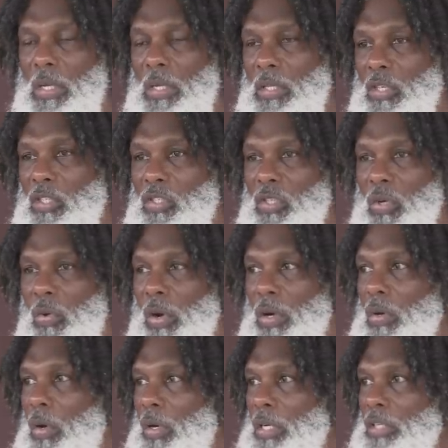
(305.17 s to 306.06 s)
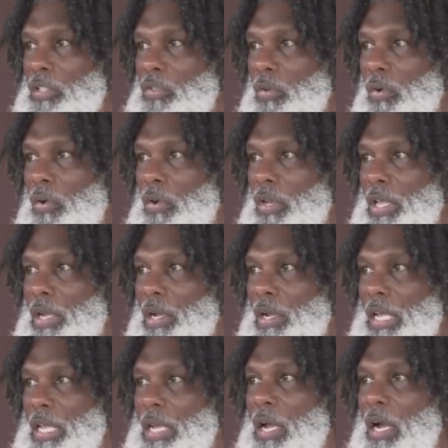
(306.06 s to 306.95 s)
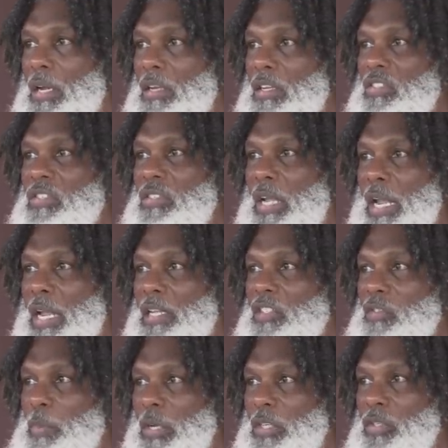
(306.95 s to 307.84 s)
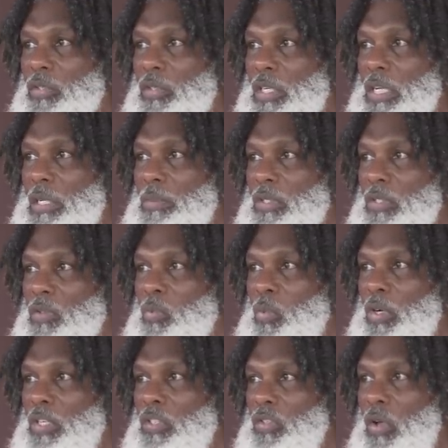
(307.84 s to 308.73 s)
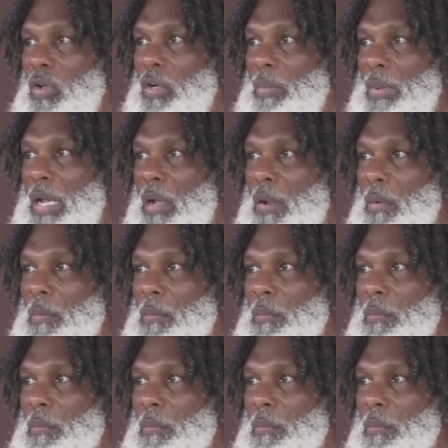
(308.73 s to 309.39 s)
this going on his third year, he understands special teams is what it's all about.